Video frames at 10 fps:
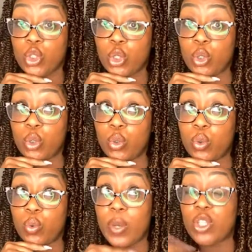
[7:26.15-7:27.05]

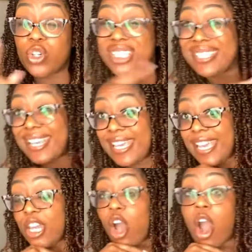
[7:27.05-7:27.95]
to, when you're
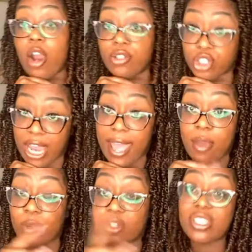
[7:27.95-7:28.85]
sitting in our
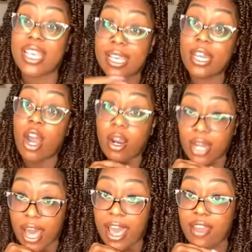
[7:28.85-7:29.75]
chat, when you're sitting in
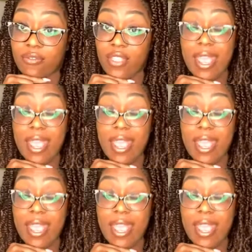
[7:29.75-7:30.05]
our live,